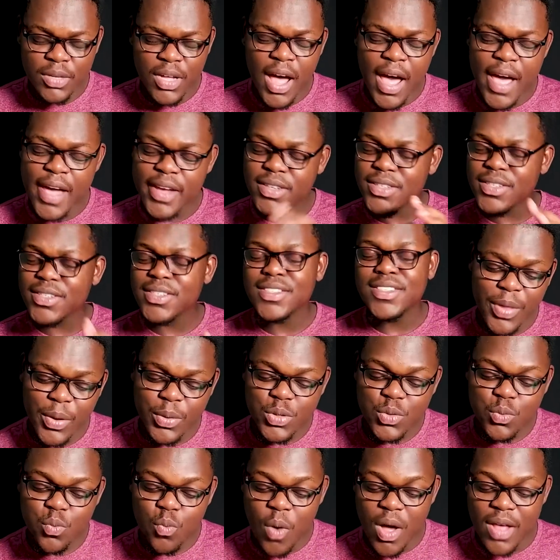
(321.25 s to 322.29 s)
And guys,
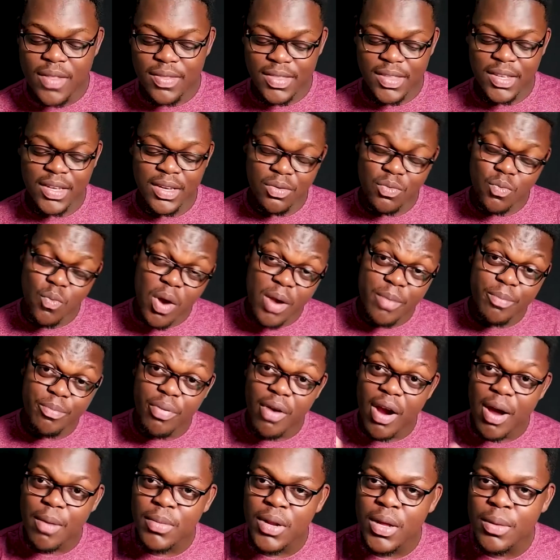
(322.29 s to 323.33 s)
there's one thing, one
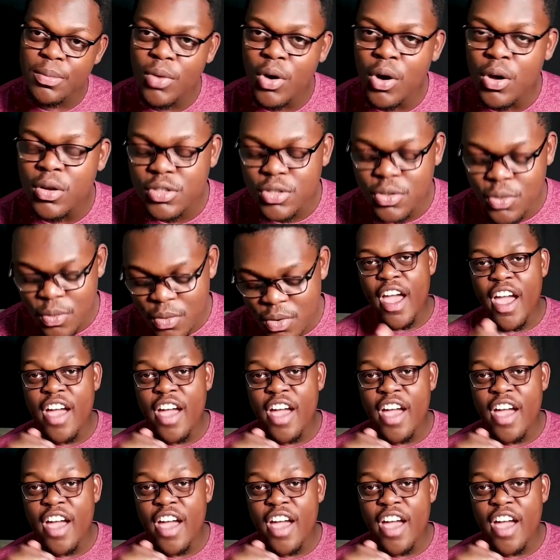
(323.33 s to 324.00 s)
problem also.